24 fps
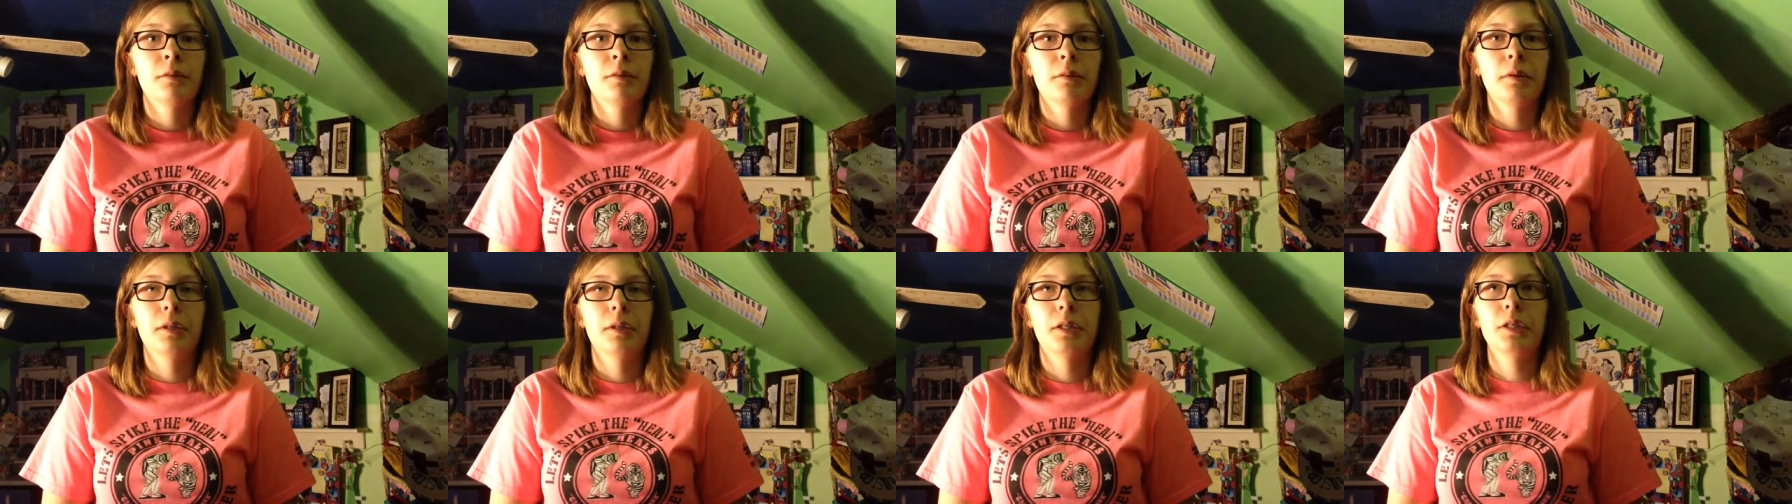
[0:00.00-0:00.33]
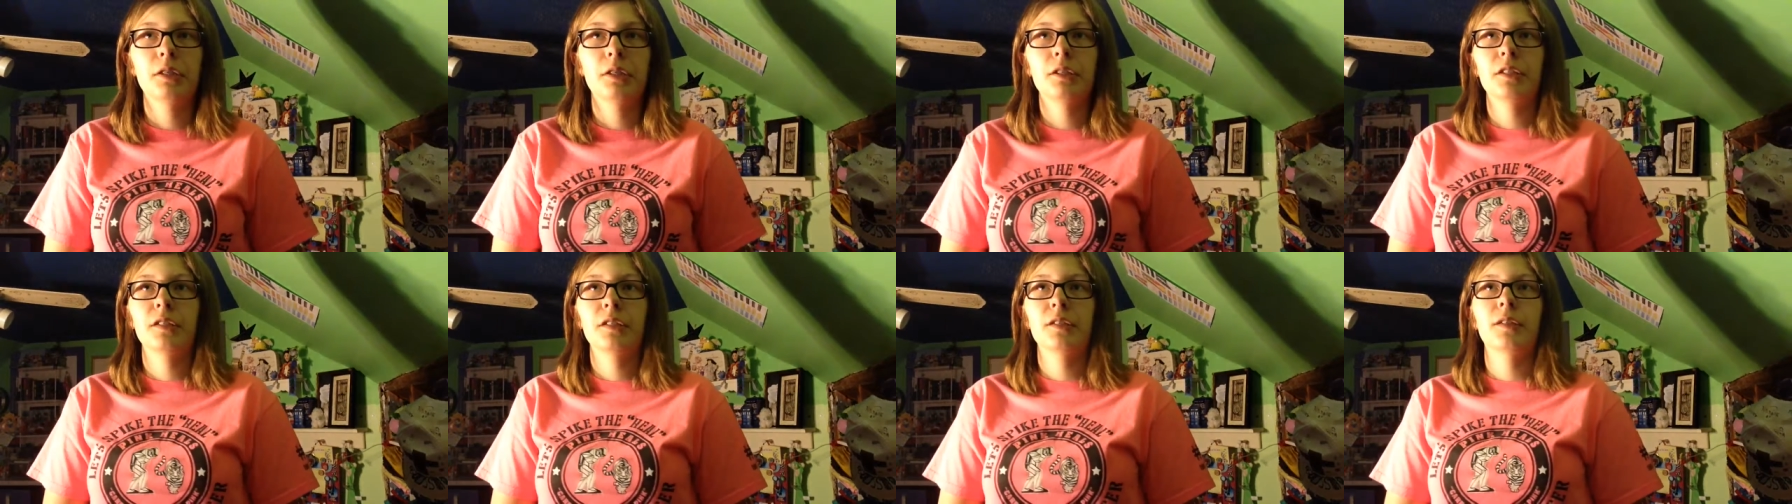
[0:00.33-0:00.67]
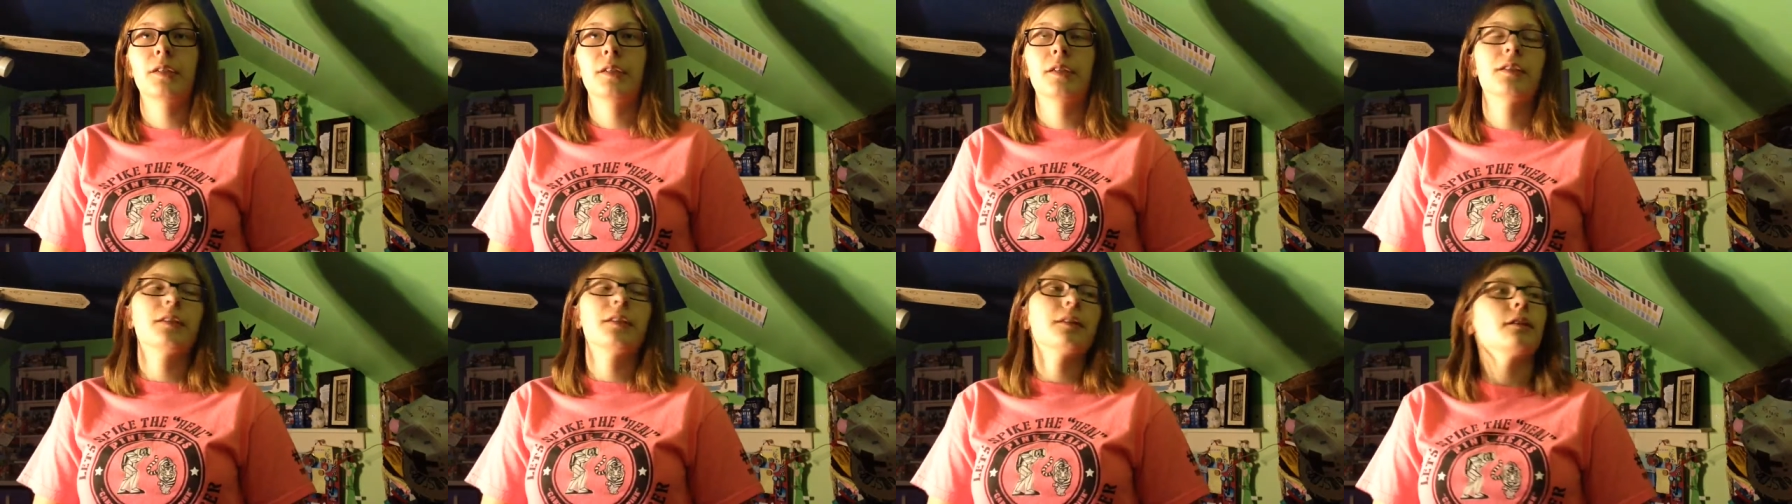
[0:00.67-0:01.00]
when you just
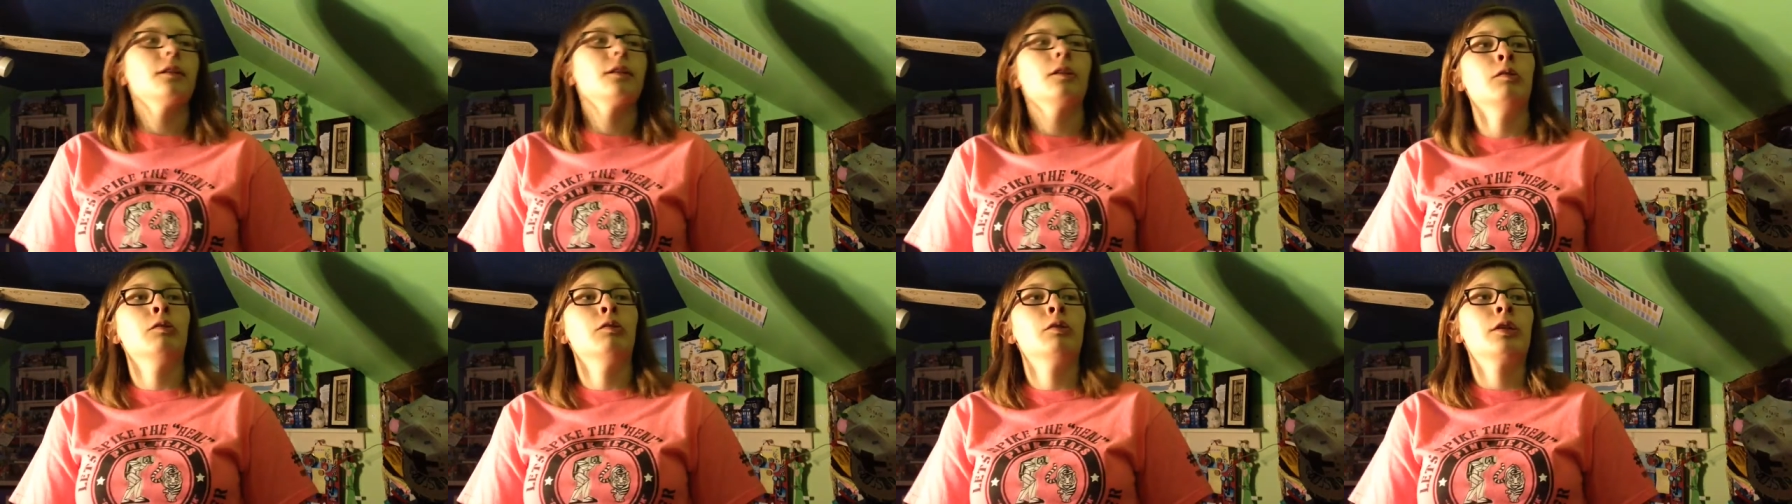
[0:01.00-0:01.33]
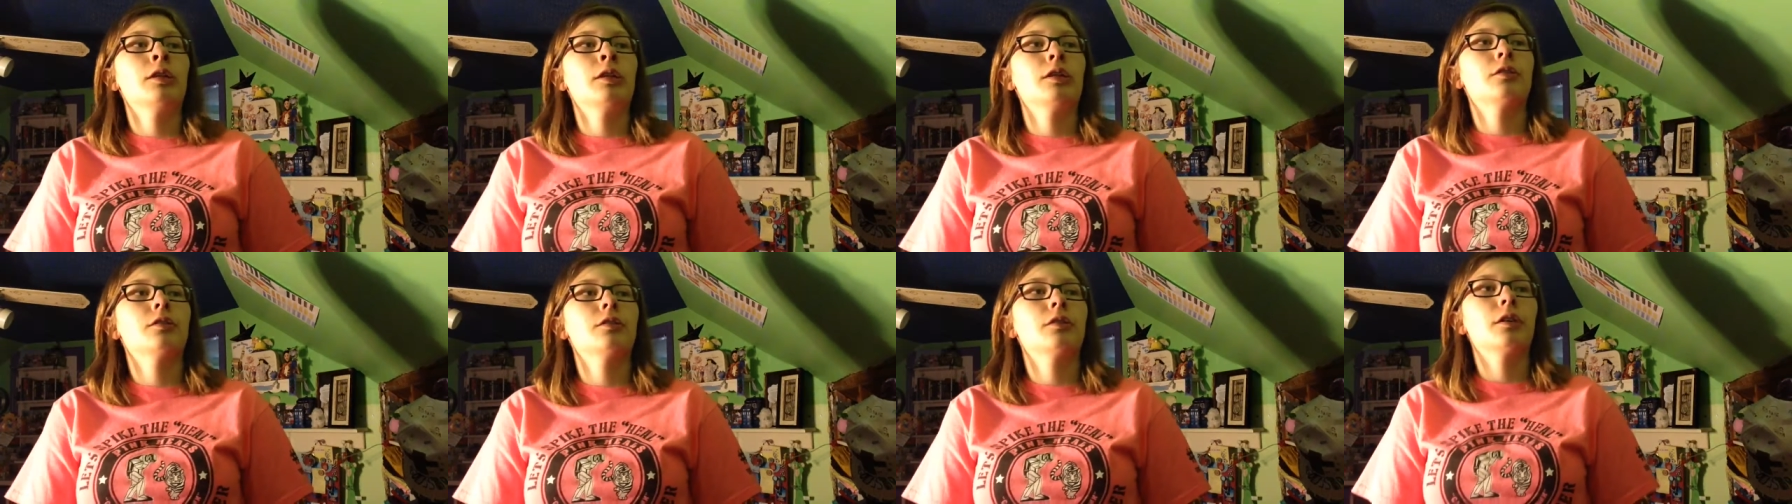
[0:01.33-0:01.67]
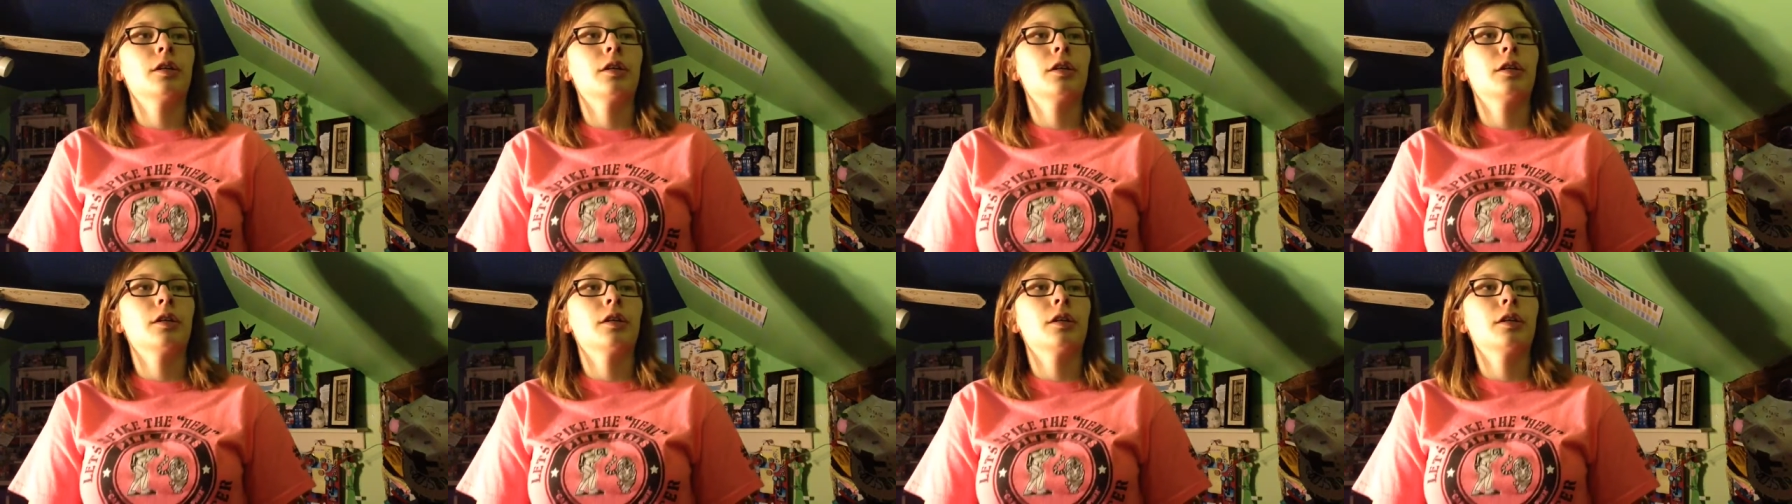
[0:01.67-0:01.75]
like sit alone in nature